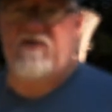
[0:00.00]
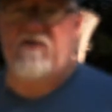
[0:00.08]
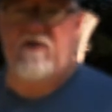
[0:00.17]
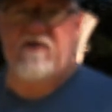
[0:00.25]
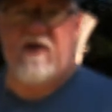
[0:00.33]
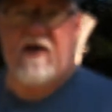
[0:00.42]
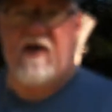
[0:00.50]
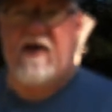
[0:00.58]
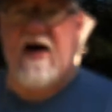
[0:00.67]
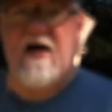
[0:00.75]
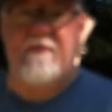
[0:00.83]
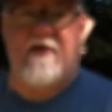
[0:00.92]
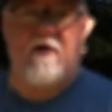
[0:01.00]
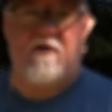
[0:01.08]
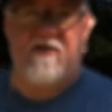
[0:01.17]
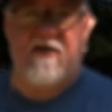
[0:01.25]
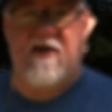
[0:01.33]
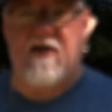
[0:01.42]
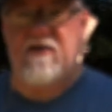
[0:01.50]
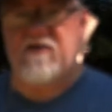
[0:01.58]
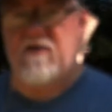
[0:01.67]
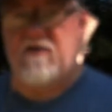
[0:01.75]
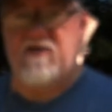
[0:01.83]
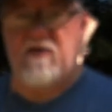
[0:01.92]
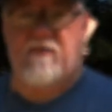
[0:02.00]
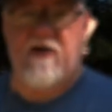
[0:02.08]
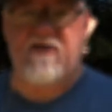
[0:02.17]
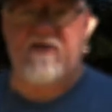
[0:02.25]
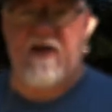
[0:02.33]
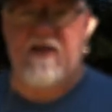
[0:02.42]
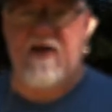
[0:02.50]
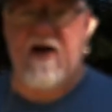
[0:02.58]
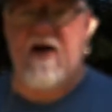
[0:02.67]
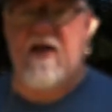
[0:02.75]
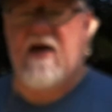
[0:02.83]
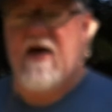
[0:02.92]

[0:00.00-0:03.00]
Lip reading: stores like Academy or Dick's or someplace like that.